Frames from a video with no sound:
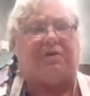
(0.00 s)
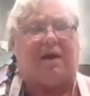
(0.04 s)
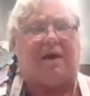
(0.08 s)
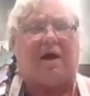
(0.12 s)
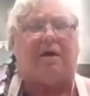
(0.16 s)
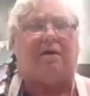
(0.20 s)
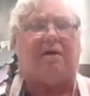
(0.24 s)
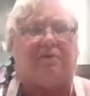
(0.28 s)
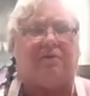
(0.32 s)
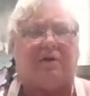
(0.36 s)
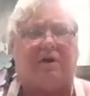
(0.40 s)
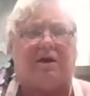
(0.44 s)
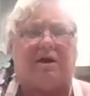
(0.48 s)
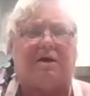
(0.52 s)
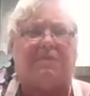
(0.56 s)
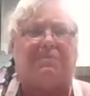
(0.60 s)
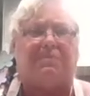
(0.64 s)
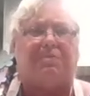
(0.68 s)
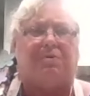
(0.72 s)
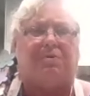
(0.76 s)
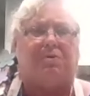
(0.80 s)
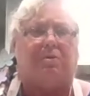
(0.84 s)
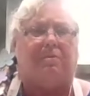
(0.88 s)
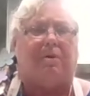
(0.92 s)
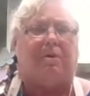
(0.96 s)
that and then I
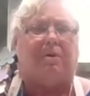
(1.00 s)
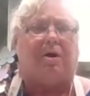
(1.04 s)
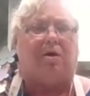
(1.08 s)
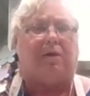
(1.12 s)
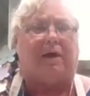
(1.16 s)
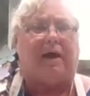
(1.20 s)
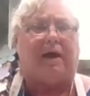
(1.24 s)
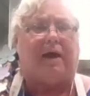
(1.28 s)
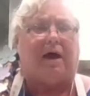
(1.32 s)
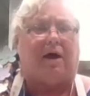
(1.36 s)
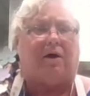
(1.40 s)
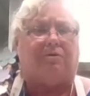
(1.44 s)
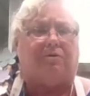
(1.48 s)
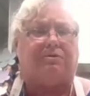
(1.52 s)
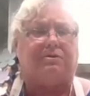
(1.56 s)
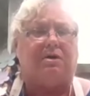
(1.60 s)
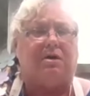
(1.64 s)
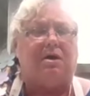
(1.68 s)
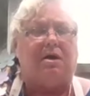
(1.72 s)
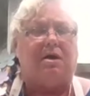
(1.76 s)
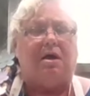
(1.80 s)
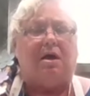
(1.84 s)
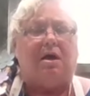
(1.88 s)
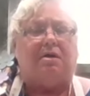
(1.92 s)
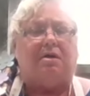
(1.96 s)
pull them all out.
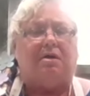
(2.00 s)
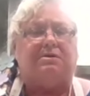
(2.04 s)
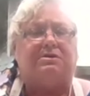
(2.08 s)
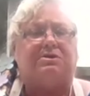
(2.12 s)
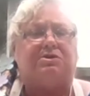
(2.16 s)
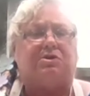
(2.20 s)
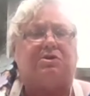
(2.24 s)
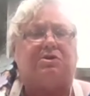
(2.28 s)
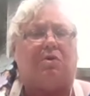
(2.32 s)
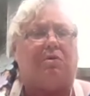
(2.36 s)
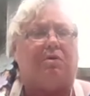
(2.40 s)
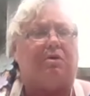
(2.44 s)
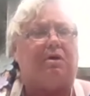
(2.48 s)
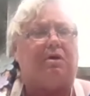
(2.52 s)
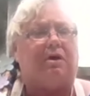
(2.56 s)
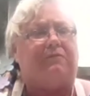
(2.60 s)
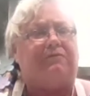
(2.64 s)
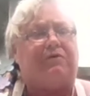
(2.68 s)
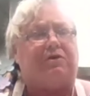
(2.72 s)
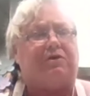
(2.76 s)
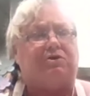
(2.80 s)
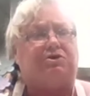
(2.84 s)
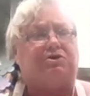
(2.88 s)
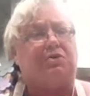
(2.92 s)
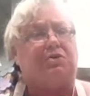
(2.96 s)
So, so the,
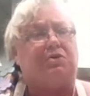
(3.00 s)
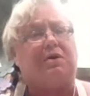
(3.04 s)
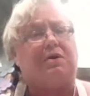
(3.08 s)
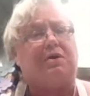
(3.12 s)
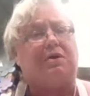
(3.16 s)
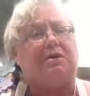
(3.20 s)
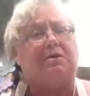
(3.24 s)
if you